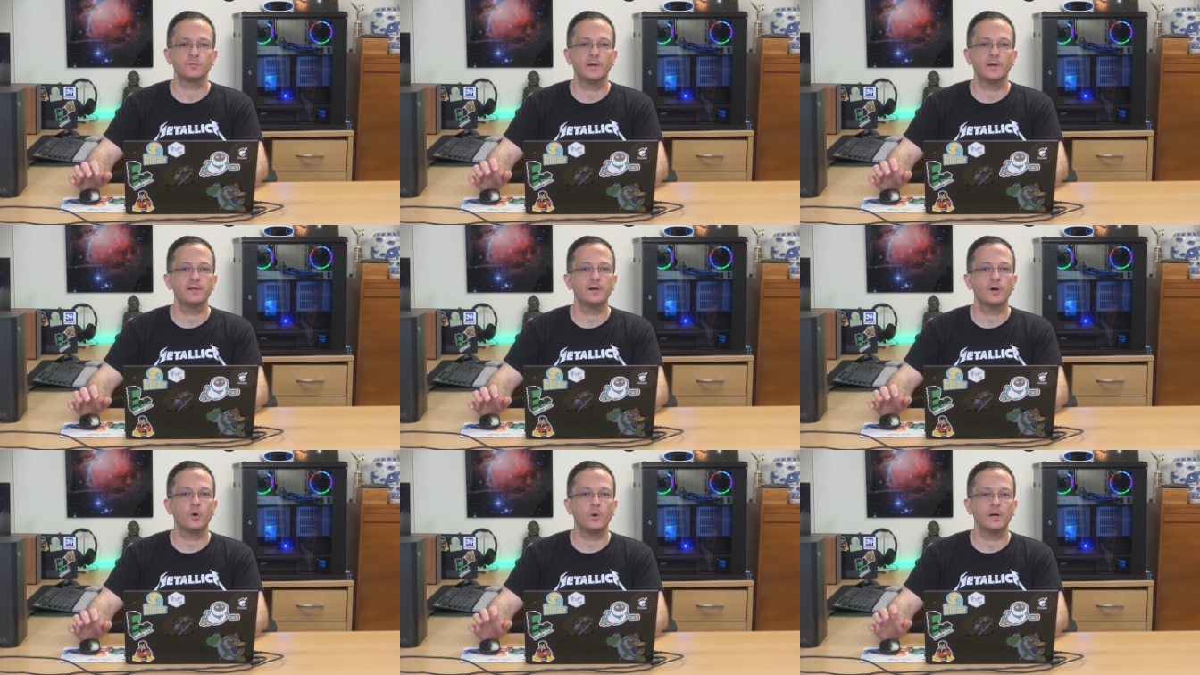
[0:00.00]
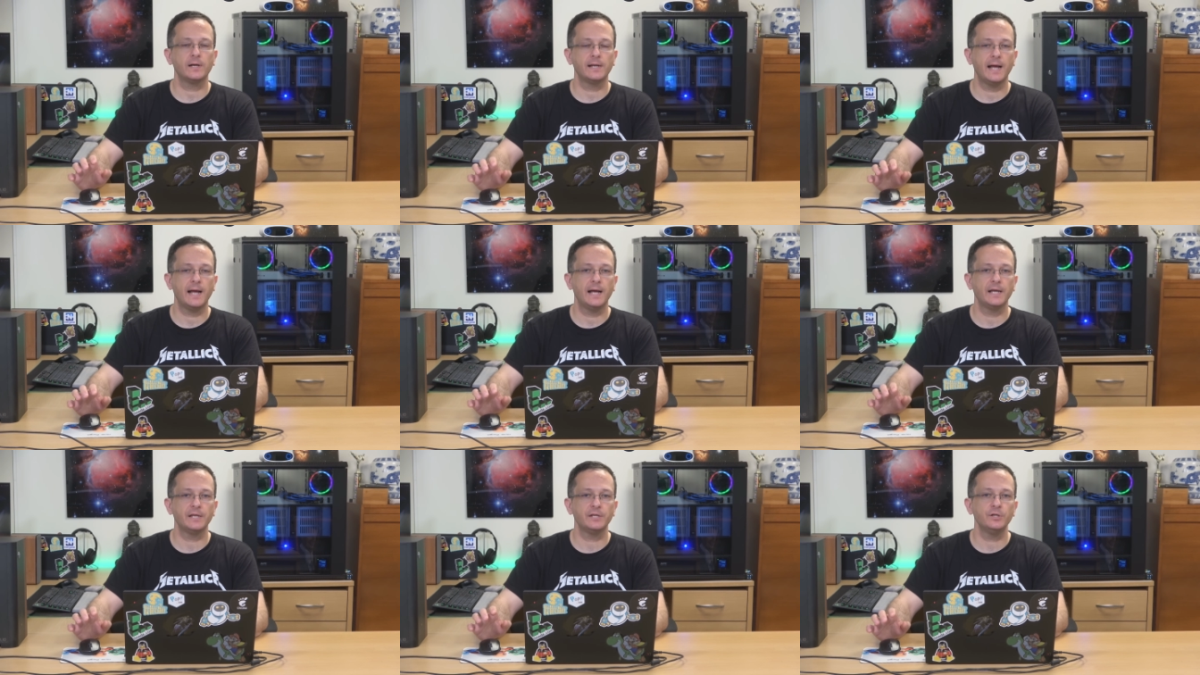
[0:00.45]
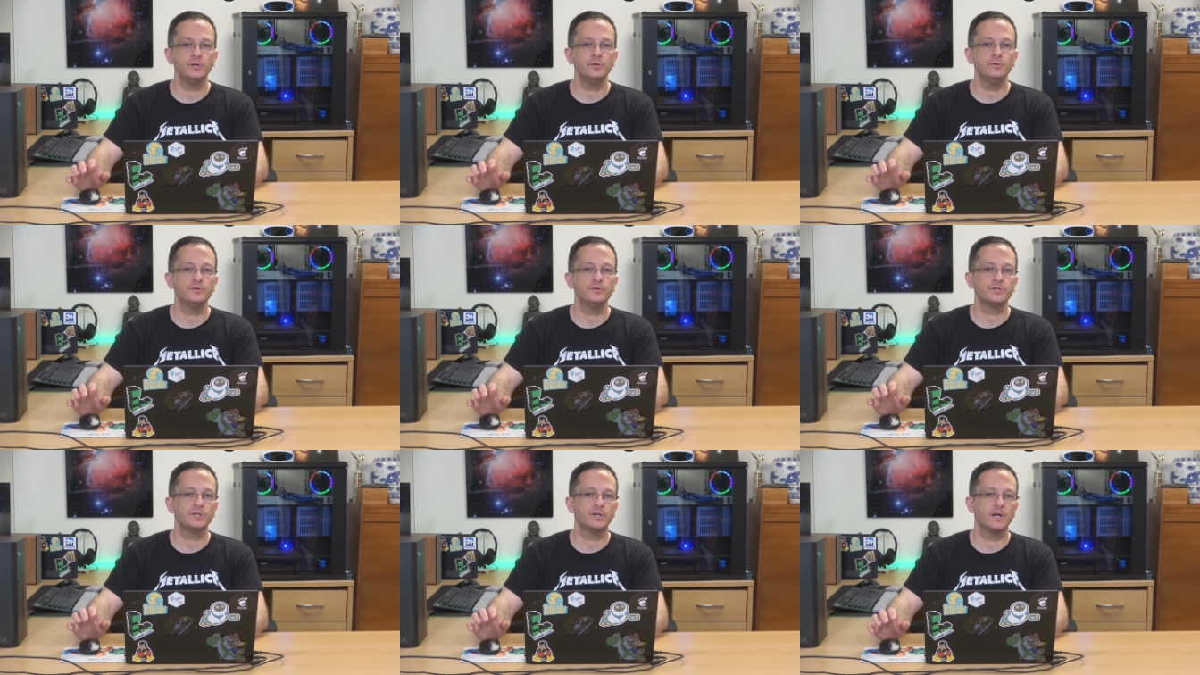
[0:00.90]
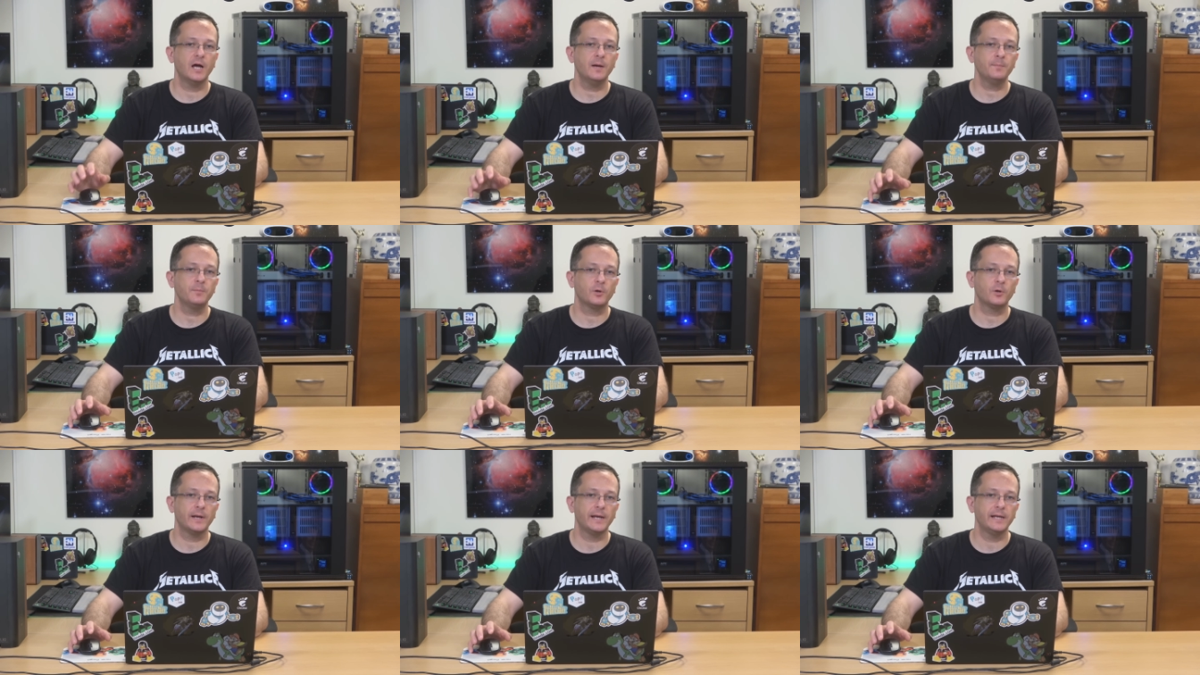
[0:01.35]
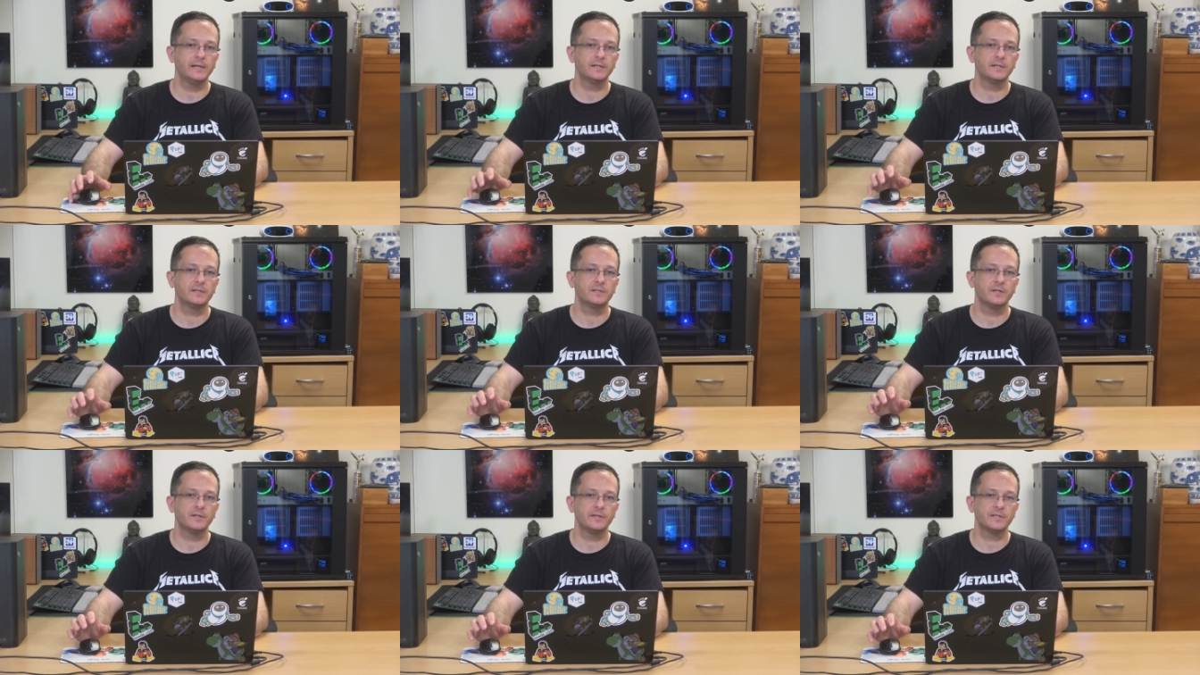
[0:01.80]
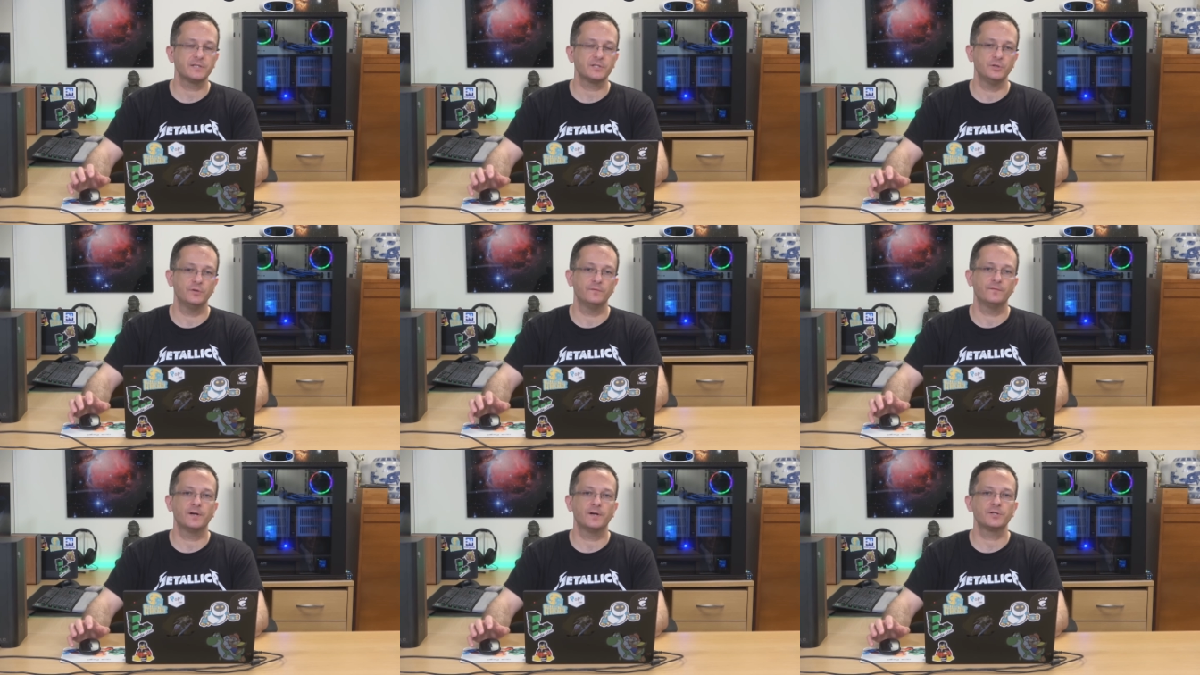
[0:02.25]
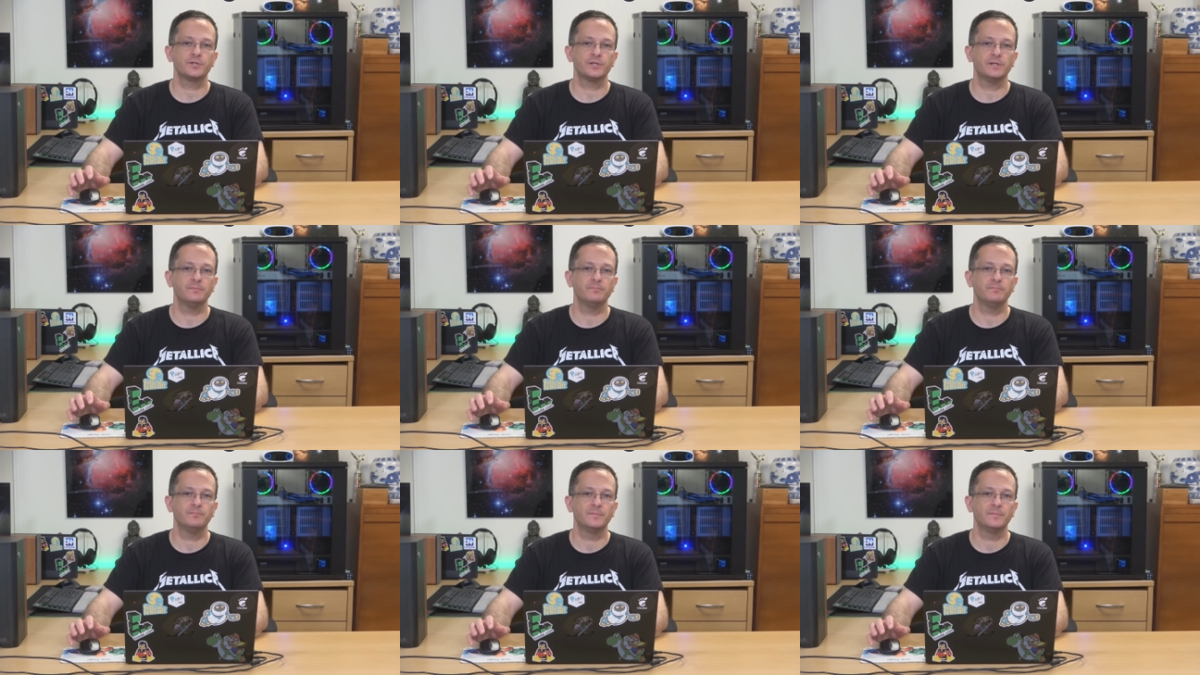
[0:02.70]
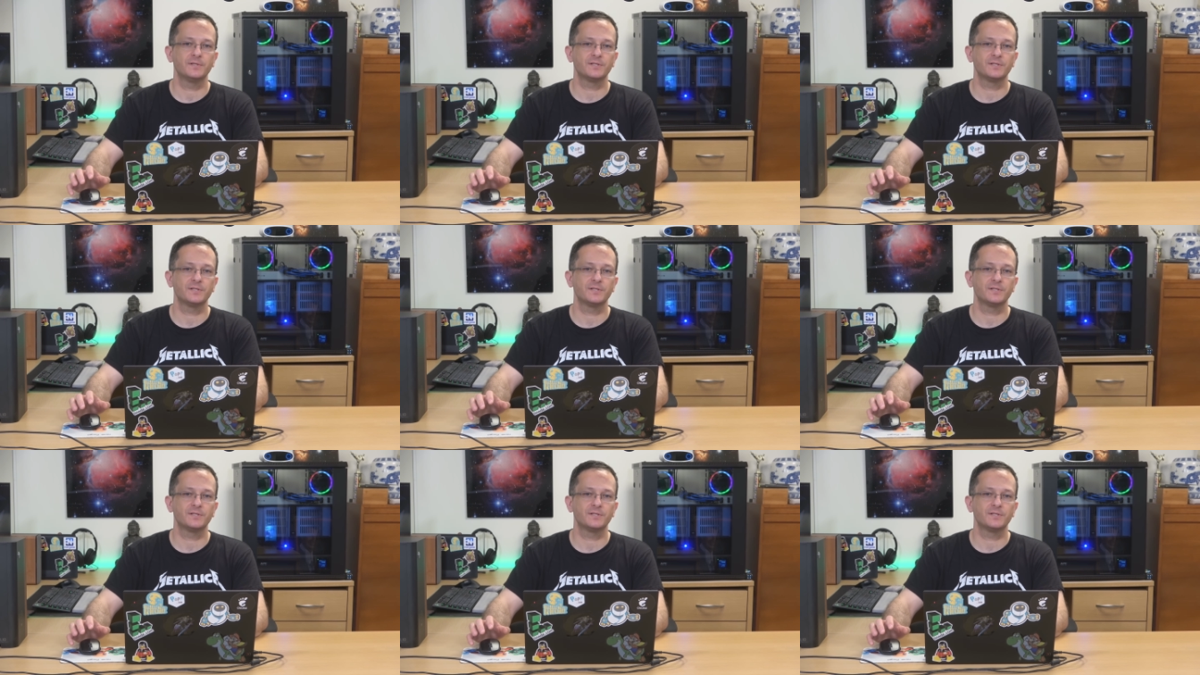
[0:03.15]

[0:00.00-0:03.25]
whether or not you should upgrade to this new version.